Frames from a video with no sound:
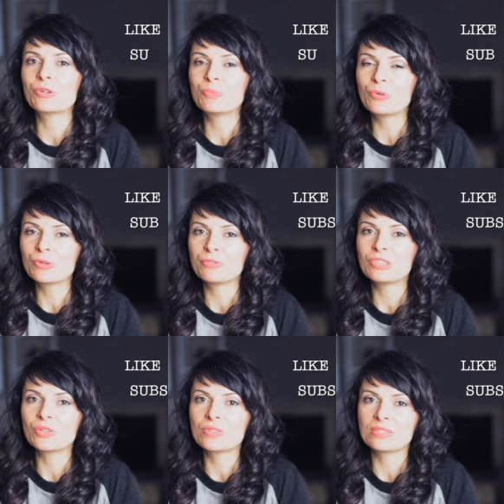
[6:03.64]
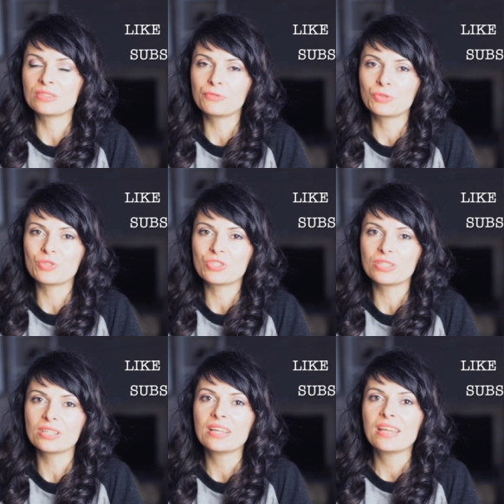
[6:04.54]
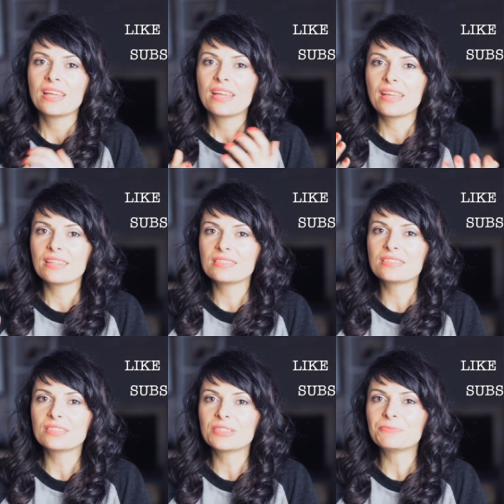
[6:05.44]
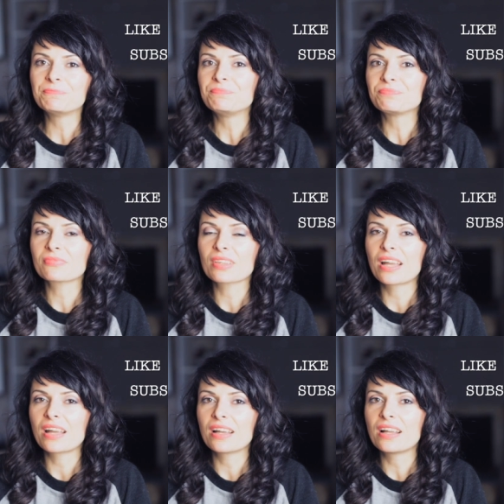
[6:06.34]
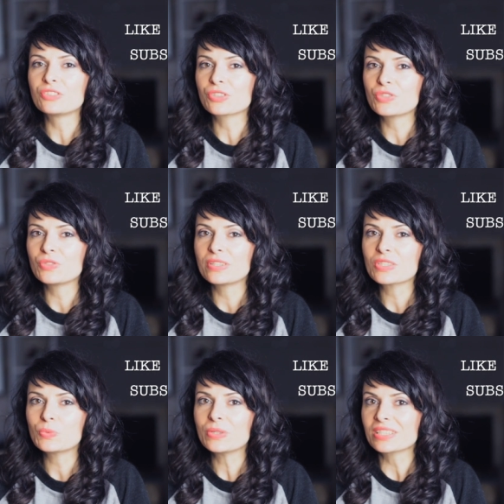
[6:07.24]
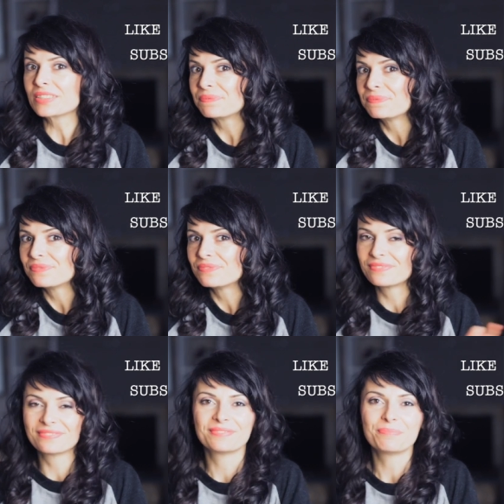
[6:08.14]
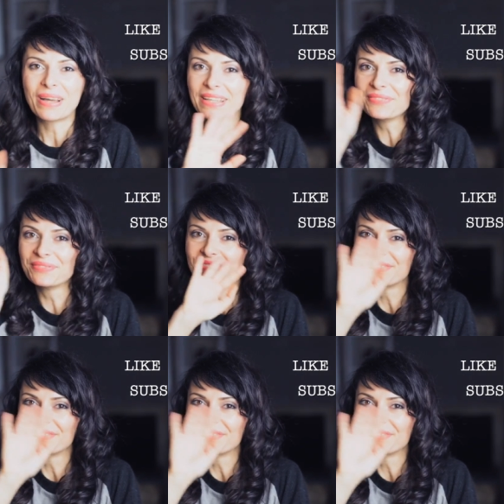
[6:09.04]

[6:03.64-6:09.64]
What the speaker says: for more videos in the future. And I'll talk to you next week. Bye!